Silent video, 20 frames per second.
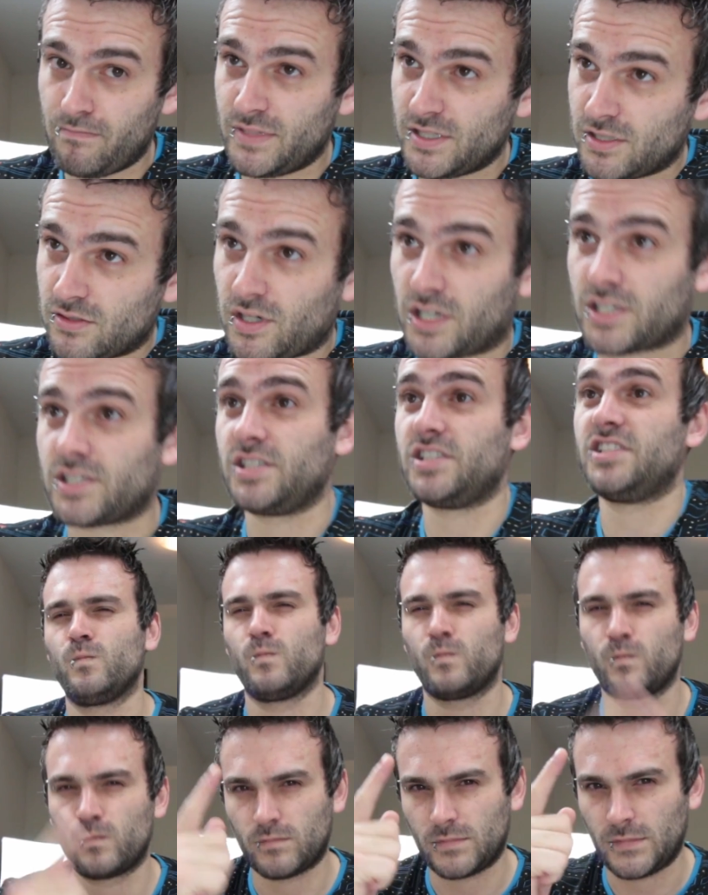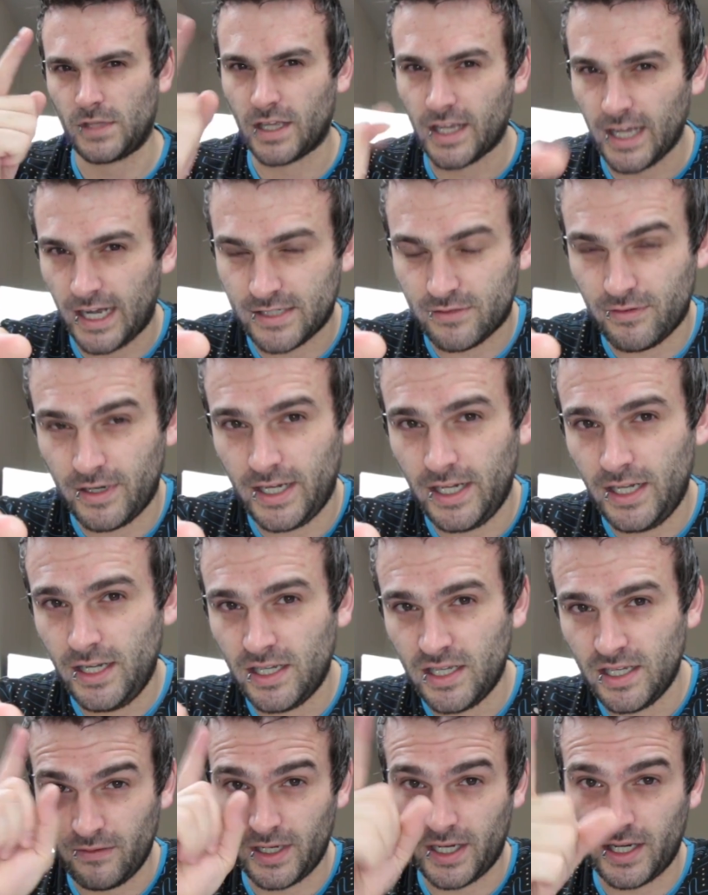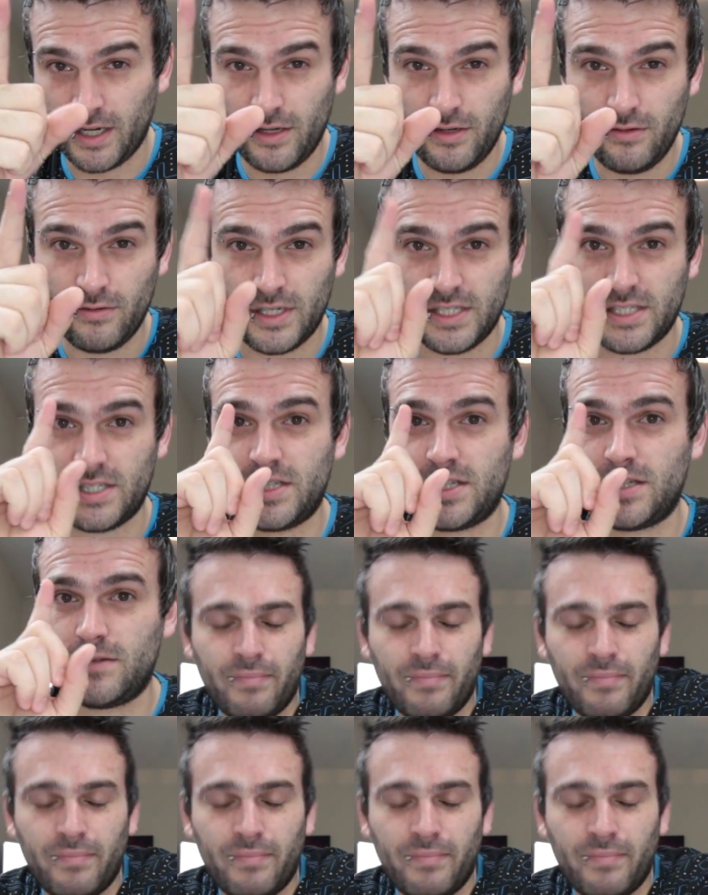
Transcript: -step instruction. You guys ready? We can do this.